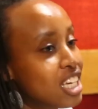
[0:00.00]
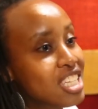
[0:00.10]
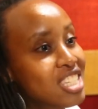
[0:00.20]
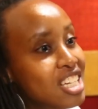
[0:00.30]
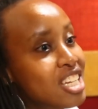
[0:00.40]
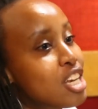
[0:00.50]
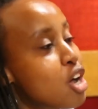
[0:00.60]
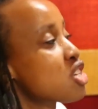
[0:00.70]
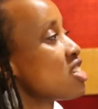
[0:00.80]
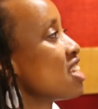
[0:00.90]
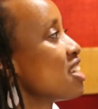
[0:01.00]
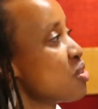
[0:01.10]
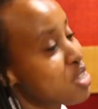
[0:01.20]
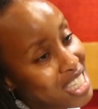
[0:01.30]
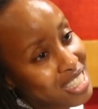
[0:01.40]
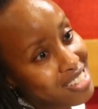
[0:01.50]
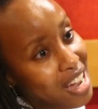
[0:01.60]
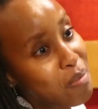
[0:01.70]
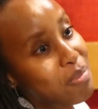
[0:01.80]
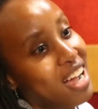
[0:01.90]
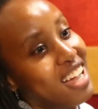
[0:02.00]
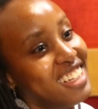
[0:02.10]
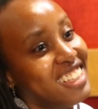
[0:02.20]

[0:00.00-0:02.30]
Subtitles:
He started out dealing with his shamba.